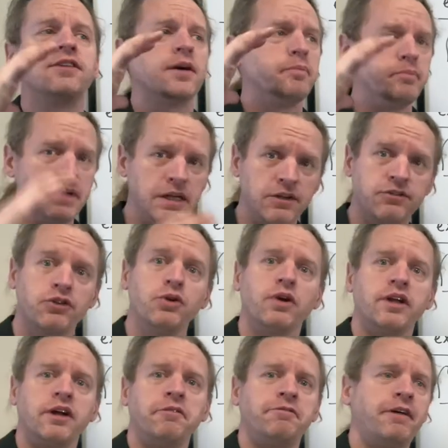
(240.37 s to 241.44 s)
a minuscule
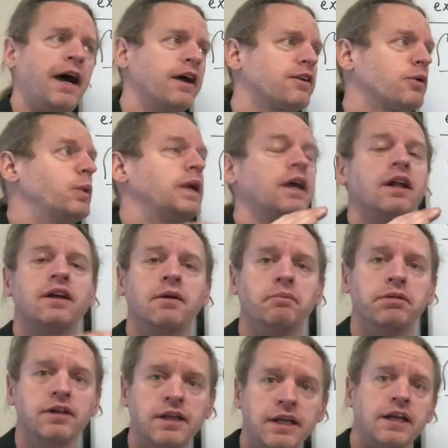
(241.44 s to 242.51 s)
enough factor we can
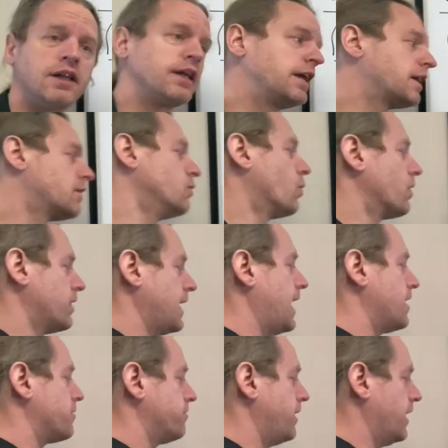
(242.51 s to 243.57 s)
completely ignore
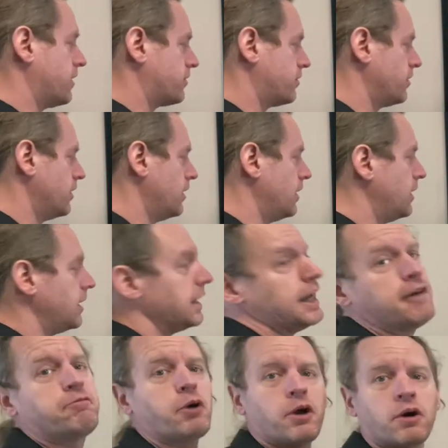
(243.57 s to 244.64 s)
that effect.
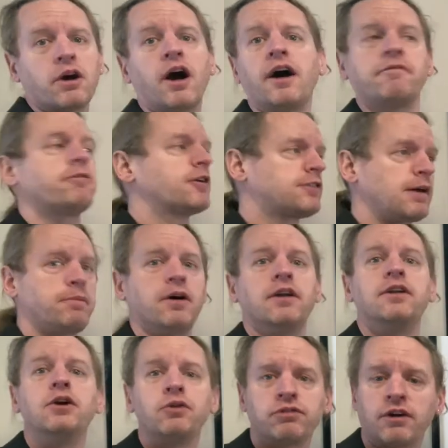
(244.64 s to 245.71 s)
If we were on, for example,
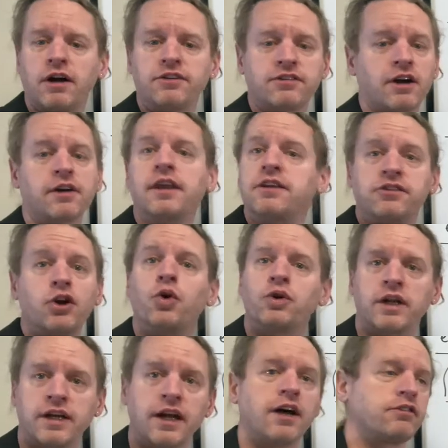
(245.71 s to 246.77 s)
a neutron star, that's
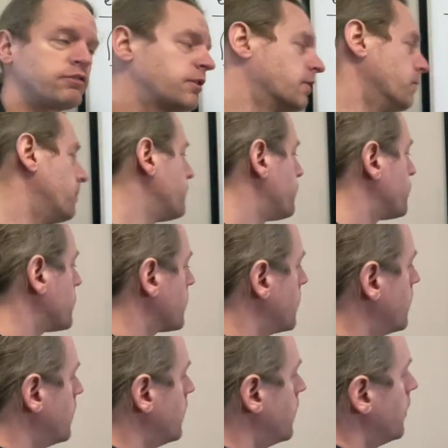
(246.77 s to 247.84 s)
totally not true.
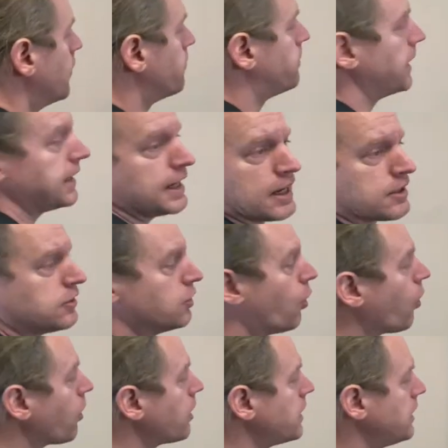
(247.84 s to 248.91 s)
But
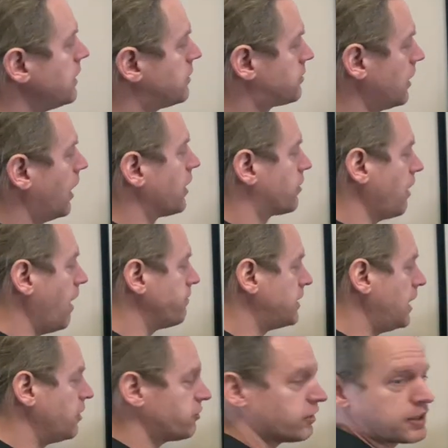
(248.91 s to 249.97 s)
ignore any uh,
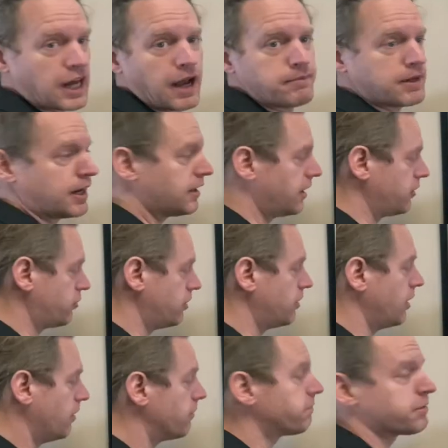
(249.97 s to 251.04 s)
gravitational time
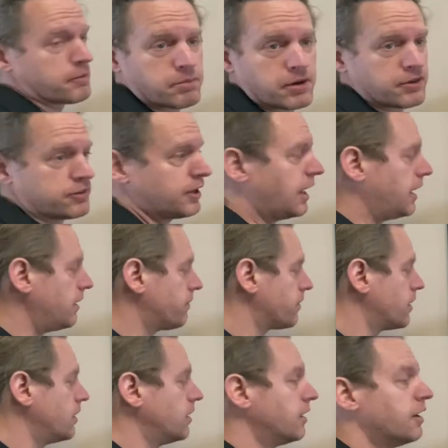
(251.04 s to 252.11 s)
dilation from person A.
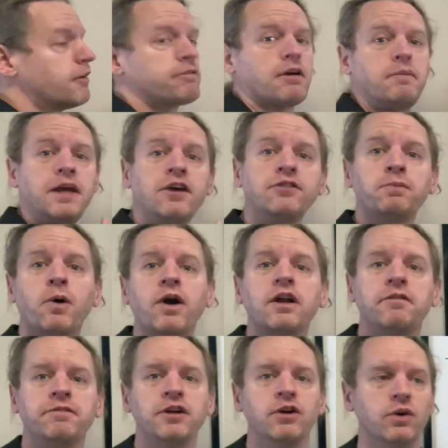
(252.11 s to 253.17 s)
From his point
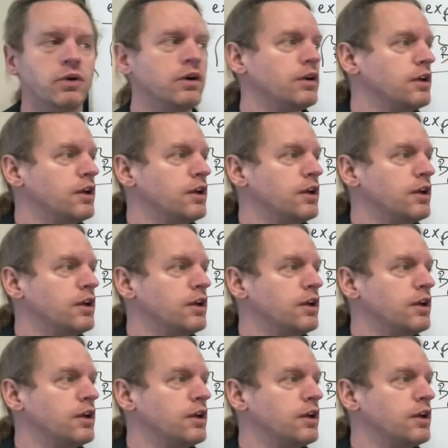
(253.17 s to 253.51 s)
of view,